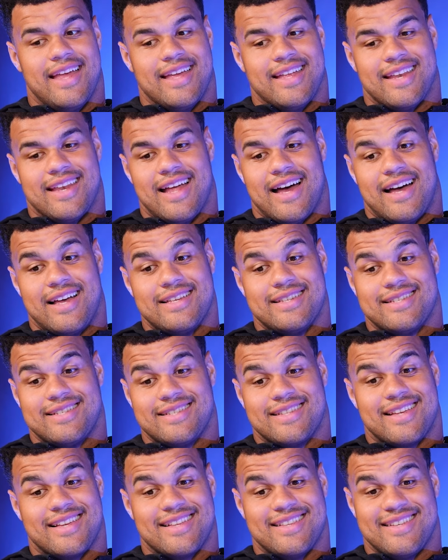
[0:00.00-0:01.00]
Nah,
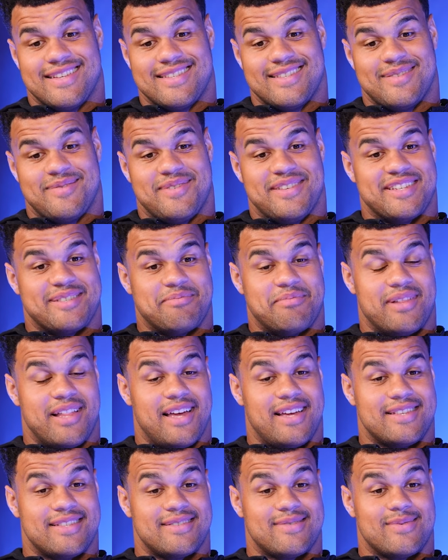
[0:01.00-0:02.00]
it's just
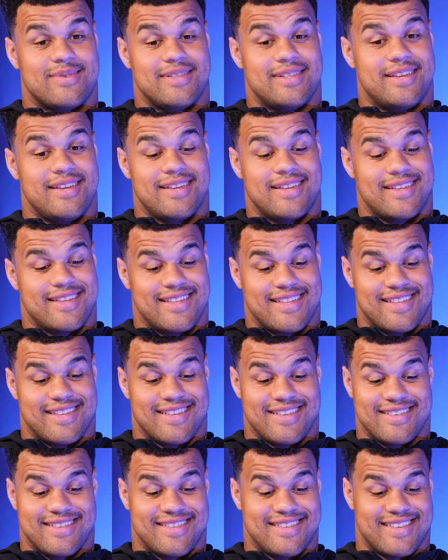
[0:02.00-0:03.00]
blessed, really.
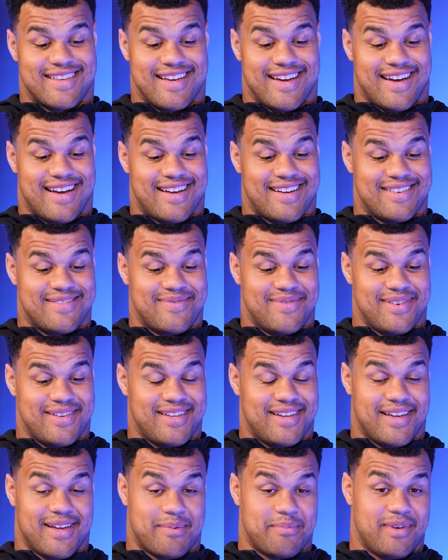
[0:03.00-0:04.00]
It's just God,
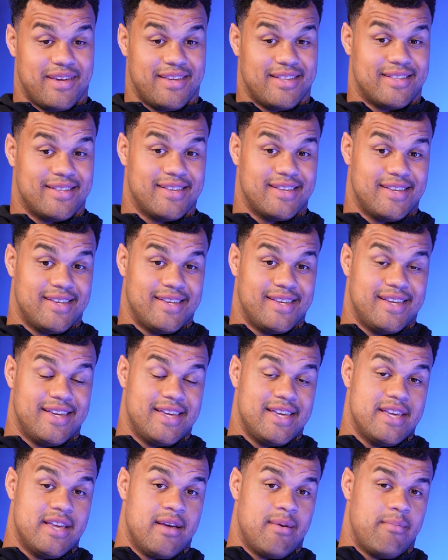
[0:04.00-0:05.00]
really. I mean,
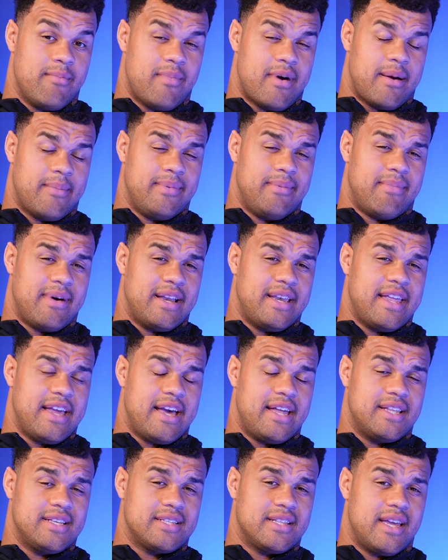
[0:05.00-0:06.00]
my
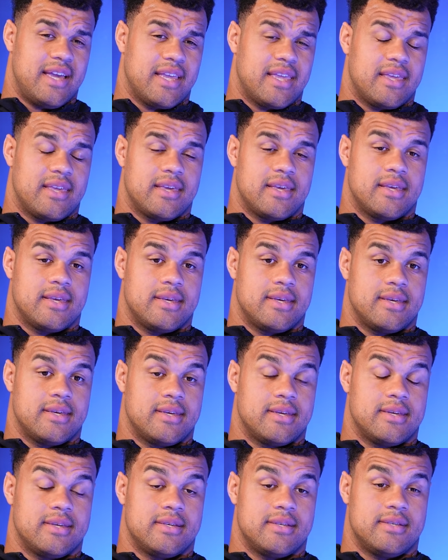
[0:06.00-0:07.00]
dad is like
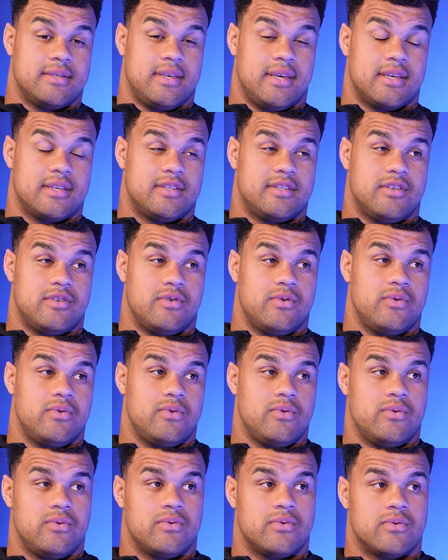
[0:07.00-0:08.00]

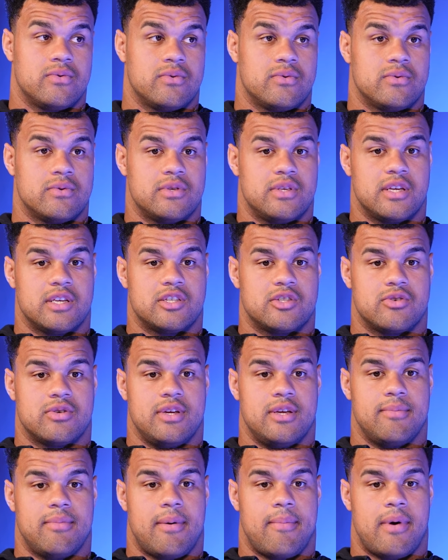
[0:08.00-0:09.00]
6'2", 6'3". My